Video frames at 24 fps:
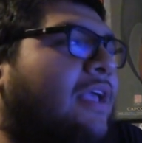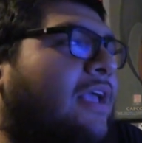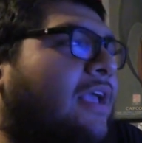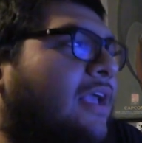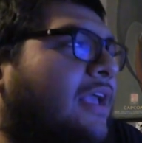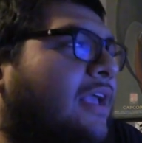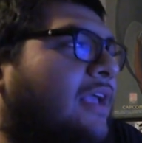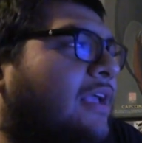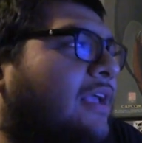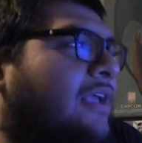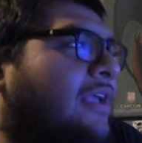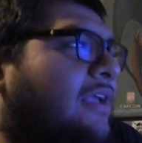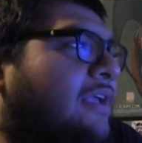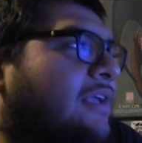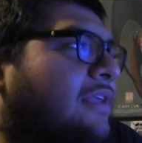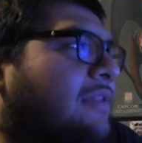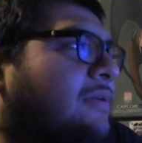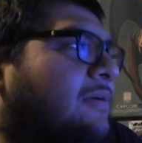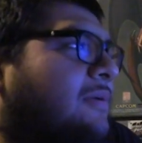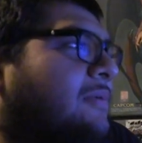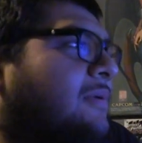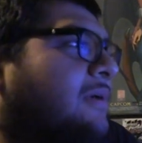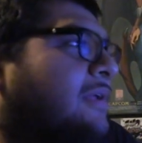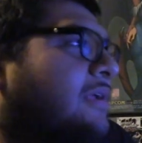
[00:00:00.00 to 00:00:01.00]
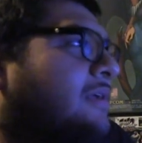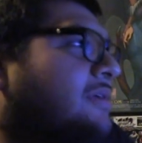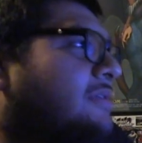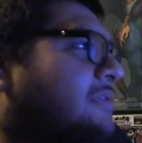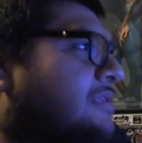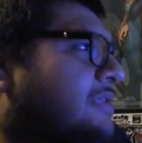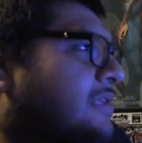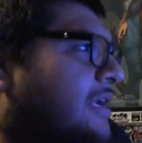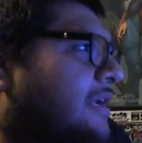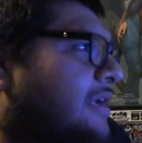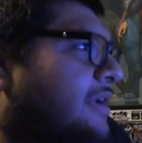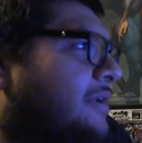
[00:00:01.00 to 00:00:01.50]
And what else
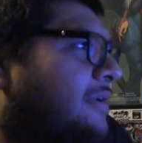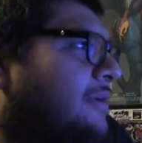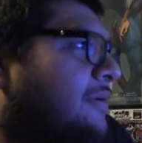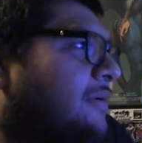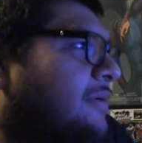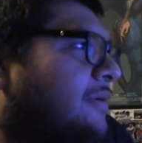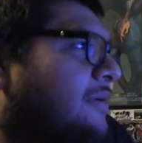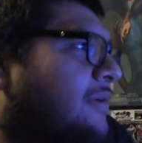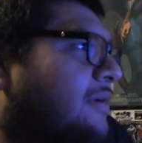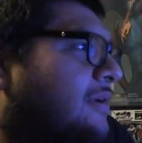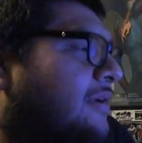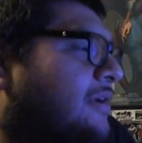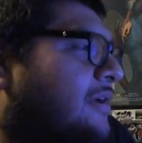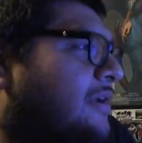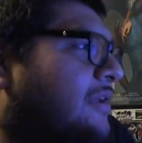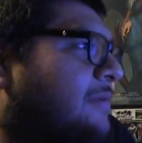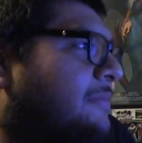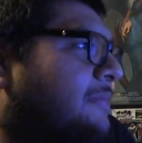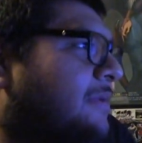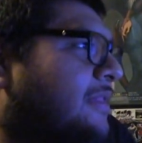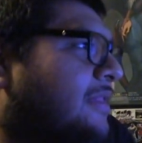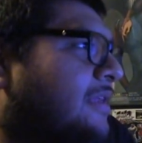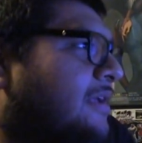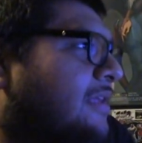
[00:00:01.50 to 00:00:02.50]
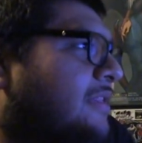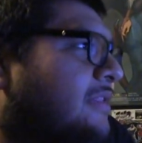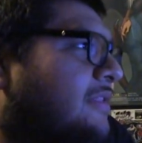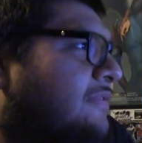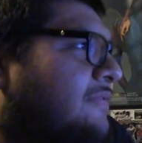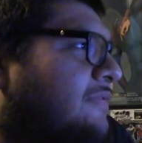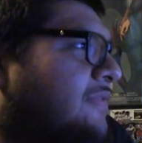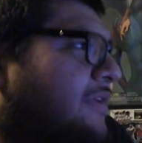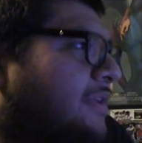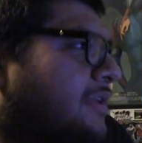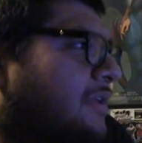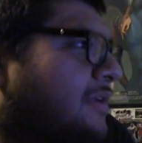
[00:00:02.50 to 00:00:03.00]
did I do? Here, let me look at the
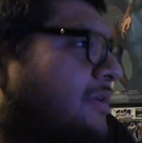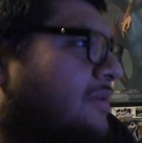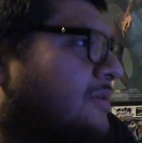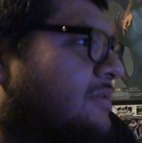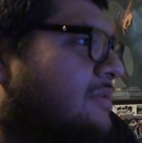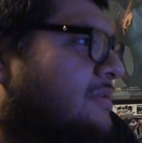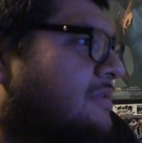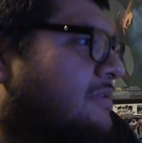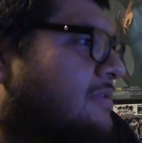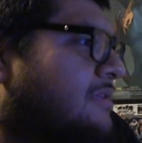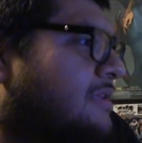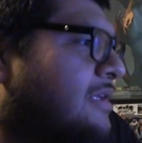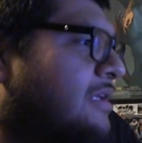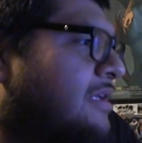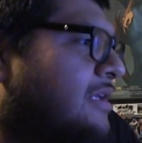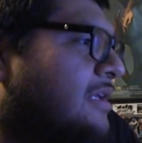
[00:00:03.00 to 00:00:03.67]
videos.